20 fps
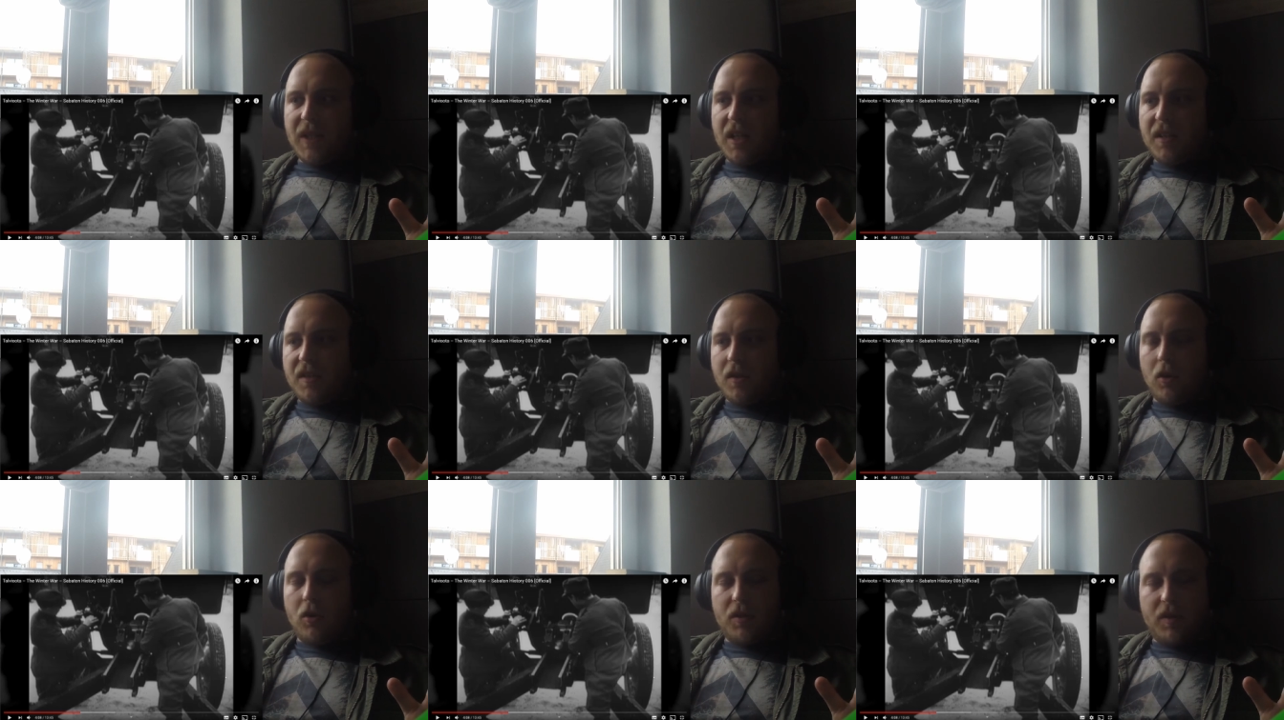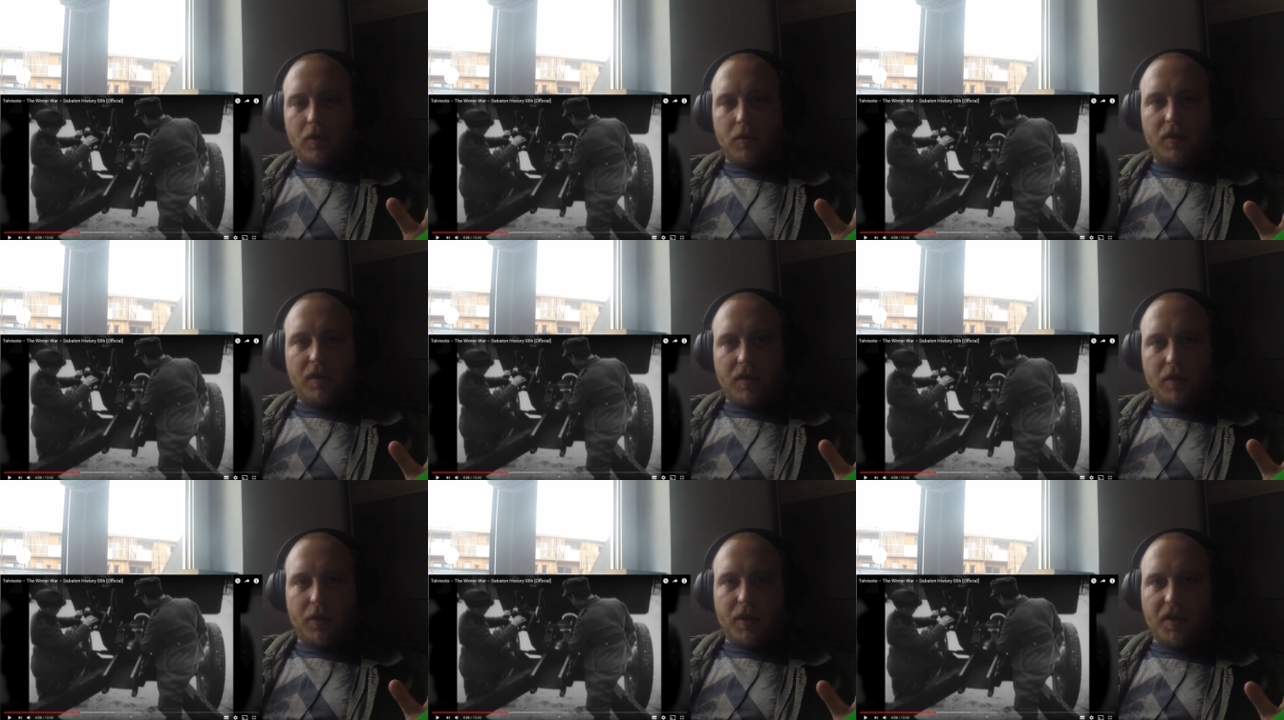So
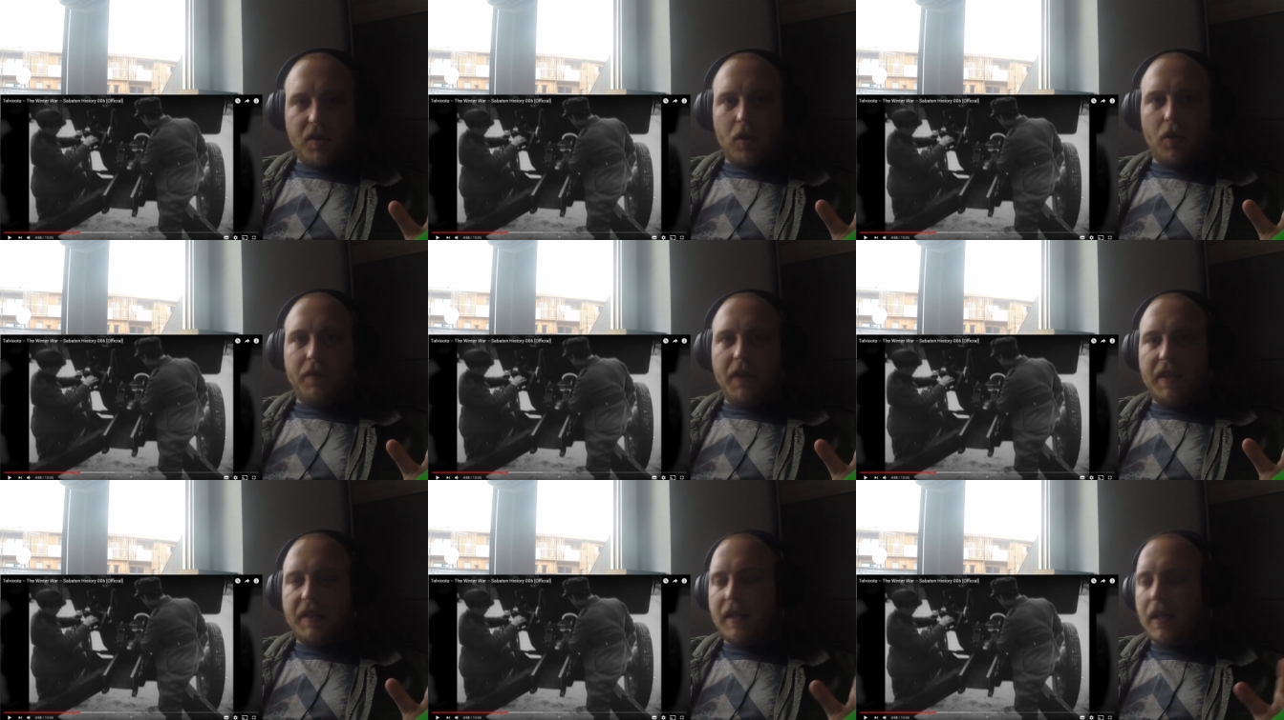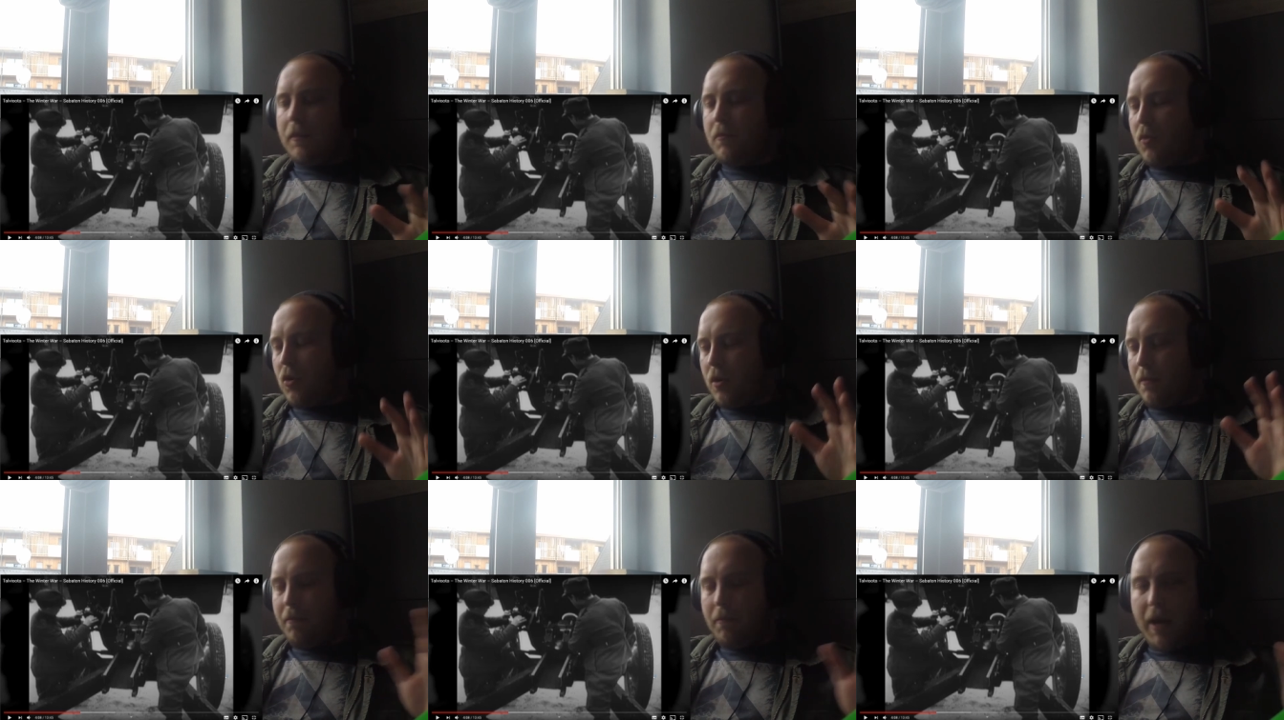the Soviets had more